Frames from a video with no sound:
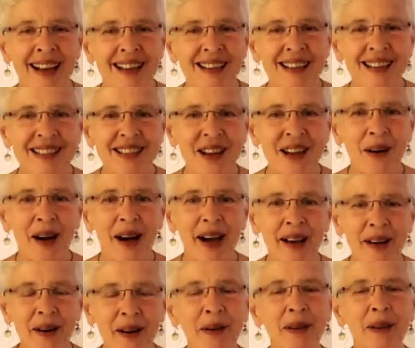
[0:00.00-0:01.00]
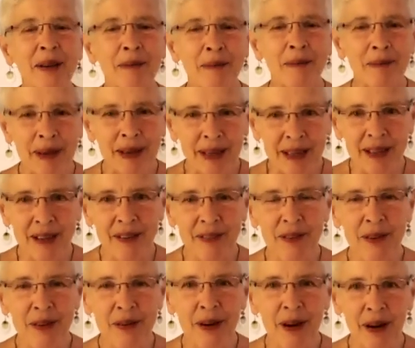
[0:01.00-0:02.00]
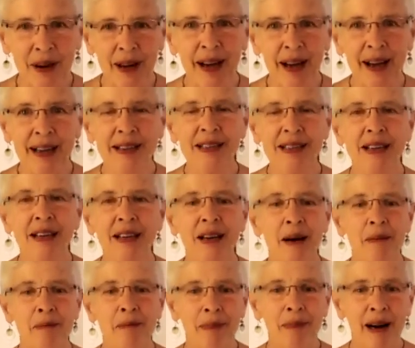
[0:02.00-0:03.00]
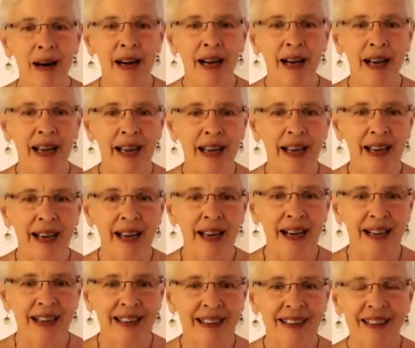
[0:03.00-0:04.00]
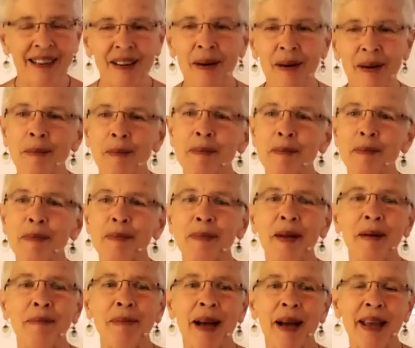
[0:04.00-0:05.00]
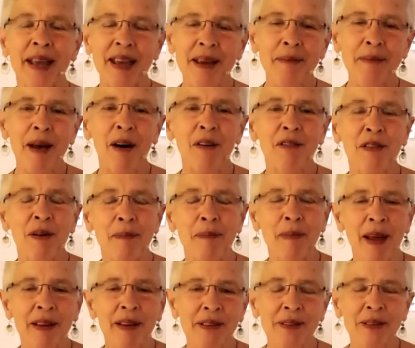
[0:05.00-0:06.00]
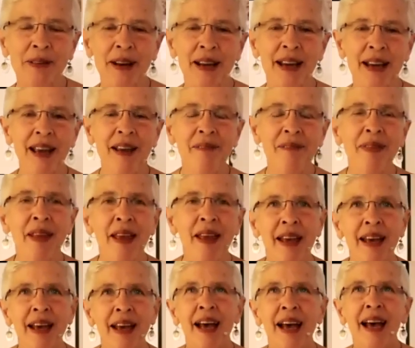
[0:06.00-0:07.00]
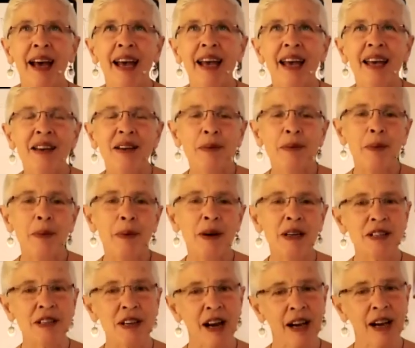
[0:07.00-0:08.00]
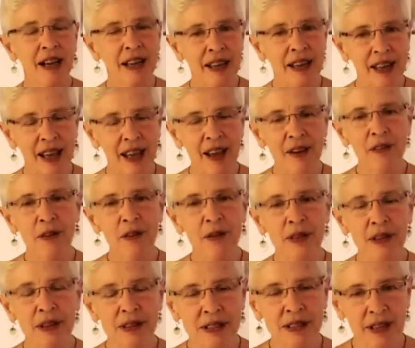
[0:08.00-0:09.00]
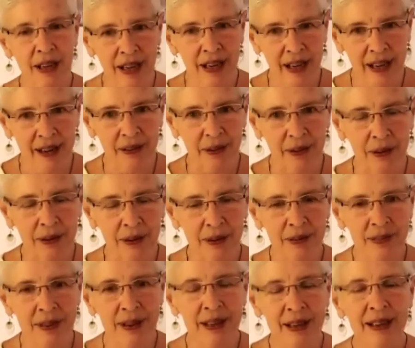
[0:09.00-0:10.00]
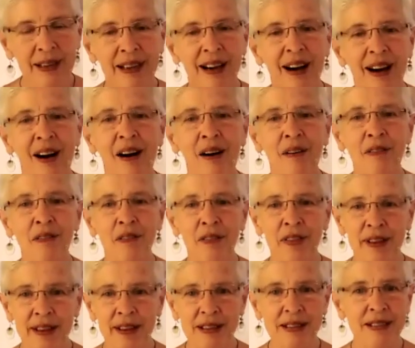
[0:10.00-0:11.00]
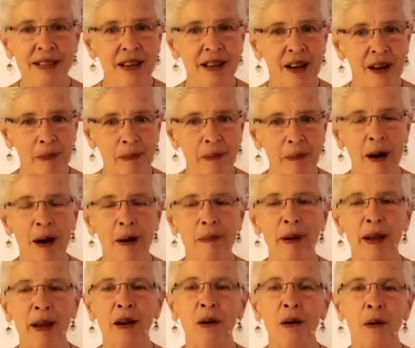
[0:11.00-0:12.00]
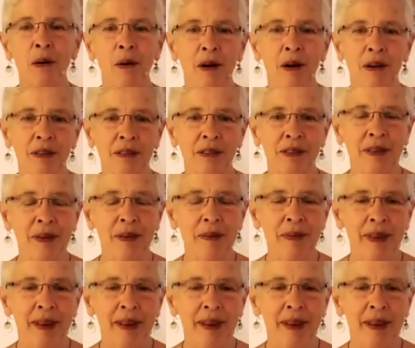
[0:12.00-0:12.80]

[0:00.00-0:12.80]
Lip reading: So I know that many of you got my my email from yesterday, in which I gave you the titles of this upcoming course.